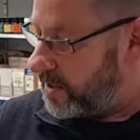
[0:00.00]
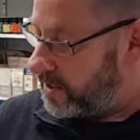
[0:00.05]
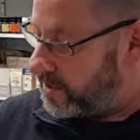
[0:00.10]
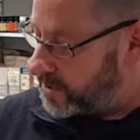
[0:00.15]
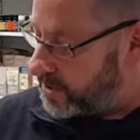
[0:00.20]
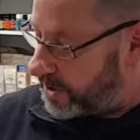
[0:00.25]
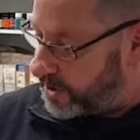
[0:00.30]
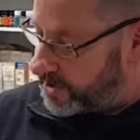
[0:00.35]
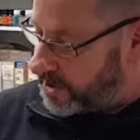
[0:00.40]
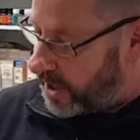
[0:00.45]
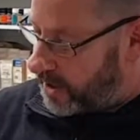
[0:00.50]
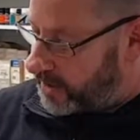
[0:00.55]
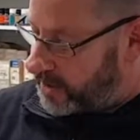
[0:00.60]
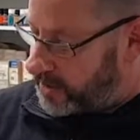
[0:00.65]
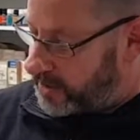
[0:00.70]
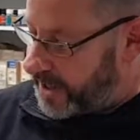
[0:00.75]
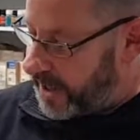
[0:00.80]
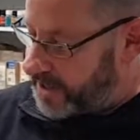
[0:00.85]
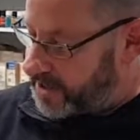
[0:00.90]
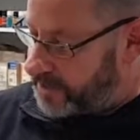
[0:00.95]
It's got its own
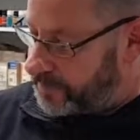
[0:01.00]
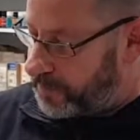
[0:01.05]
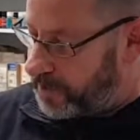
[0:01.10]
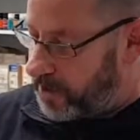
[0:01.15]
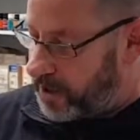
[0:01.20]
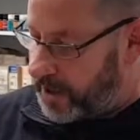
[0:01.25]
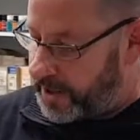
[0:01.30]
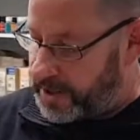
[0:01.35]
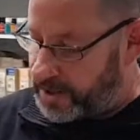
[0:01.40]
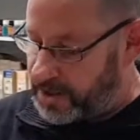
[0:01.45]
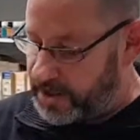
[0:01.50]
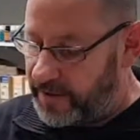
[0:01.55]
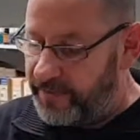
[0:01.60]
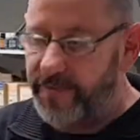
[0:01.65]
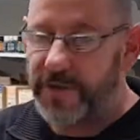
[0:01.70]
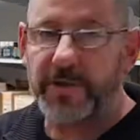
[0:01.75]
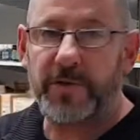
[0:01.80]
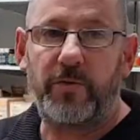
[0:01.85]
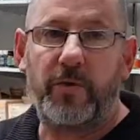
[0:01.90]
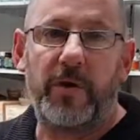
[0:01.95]
little gas supply, you just give
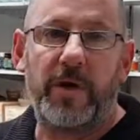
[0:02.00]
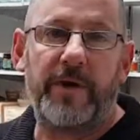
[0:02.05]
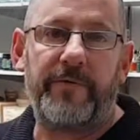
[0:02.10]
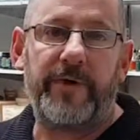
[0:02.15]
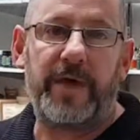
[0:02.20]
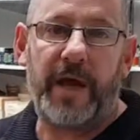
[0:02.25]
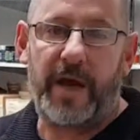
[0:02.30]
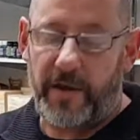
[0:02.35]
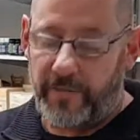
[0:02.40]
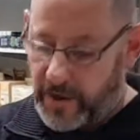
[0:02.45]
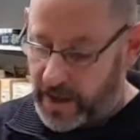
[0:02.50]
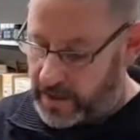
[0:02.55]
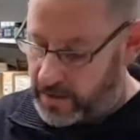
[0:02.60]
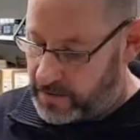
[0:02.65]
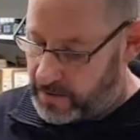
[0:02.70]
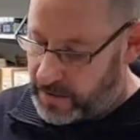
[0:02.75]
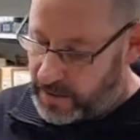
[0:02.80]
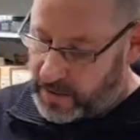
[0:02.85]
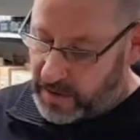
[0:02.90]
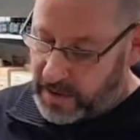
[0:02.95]
it a squirt every now and
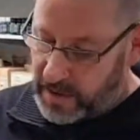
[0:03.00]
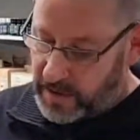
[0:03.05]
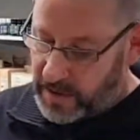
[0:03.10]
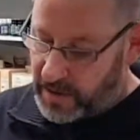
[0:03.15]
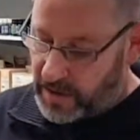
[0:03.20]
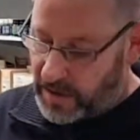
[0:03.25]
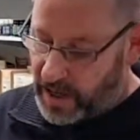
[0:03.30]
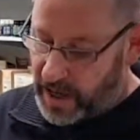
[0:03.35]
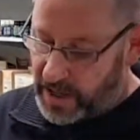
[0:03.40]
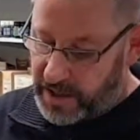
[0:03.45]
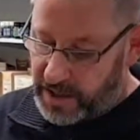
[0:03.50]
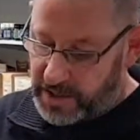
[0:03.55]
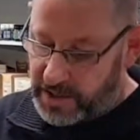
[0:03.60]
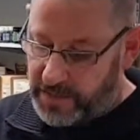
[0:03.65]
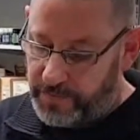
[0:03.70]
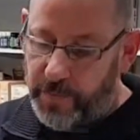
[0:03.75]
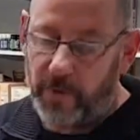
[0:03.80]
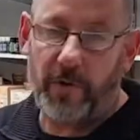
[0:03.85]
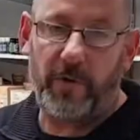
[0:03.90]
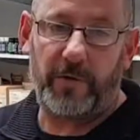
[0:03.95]
then, and you
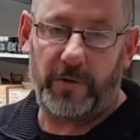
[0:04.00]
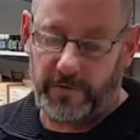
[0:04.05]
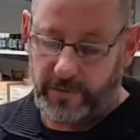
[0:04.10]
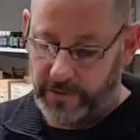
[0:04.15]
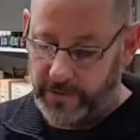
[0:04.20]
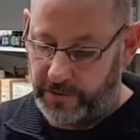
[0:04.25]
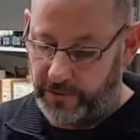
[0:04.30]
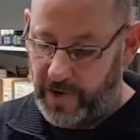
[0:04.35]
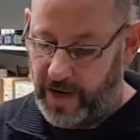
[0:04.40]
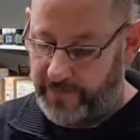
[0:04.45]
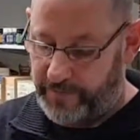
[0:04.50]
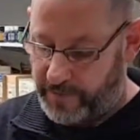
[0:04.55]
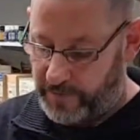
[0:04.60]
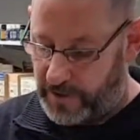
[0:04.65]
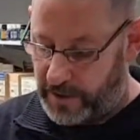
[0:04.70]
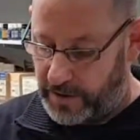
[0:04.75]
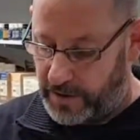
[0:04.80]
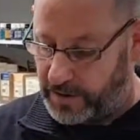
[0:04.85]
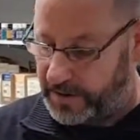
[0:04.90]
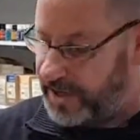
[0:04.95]
just pour straight from
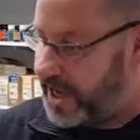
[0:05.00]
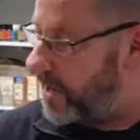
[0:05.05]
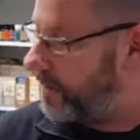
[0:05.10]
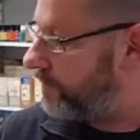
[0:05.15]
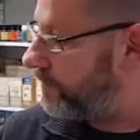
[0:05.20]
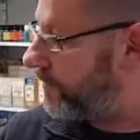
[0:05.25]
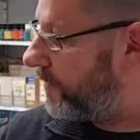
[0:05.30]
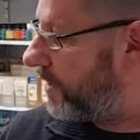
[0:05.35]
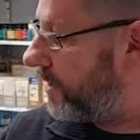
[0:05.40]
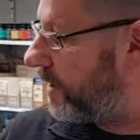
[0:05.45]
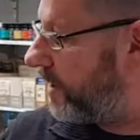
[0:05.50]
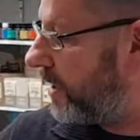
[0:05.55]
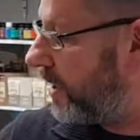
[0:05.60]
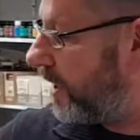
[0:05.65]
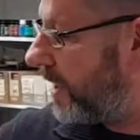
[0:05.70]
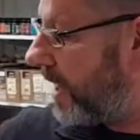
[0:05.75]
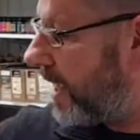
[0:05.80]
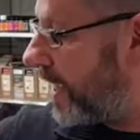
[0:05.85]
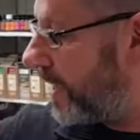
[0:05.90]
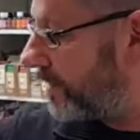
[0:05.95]
your little tap into your
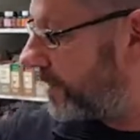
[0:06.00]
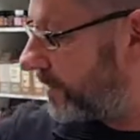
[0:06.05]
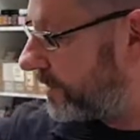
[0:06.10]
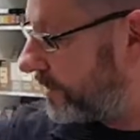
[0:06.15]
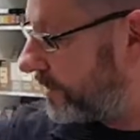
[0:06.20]
glass.